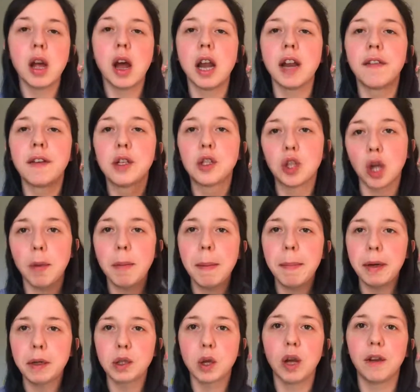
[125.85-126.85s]
And if you saw my
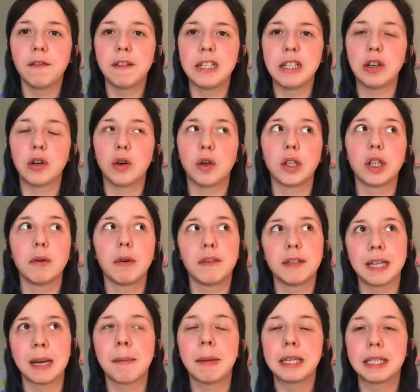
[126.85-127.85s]
boots haul video, you would have
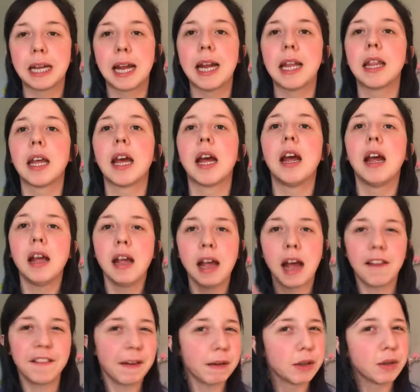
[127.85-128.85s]
seen me say that
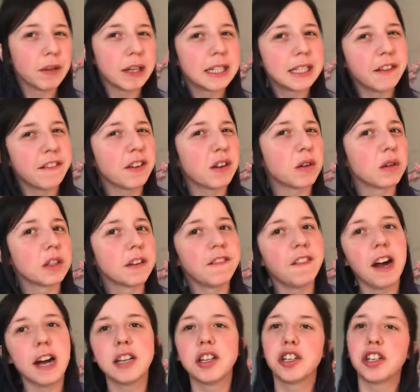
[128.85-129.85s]
I found it really difficult to
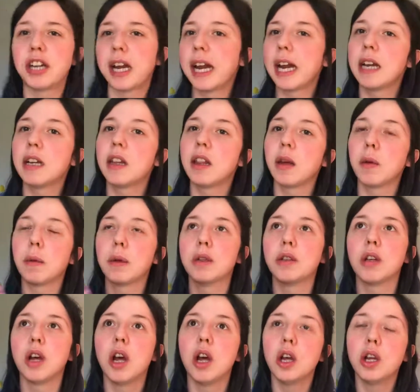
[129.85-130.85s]
find a shade that
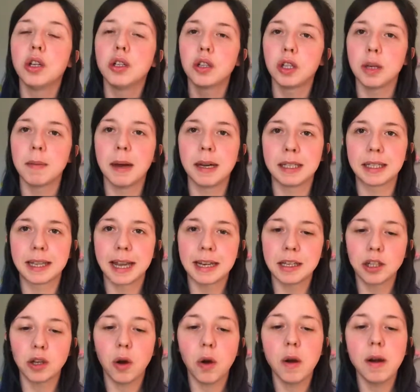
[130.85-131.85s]
would suit my
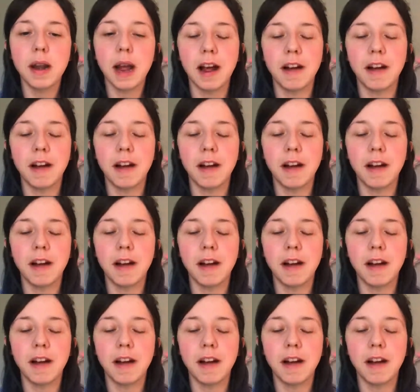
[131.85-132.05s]
skin tone.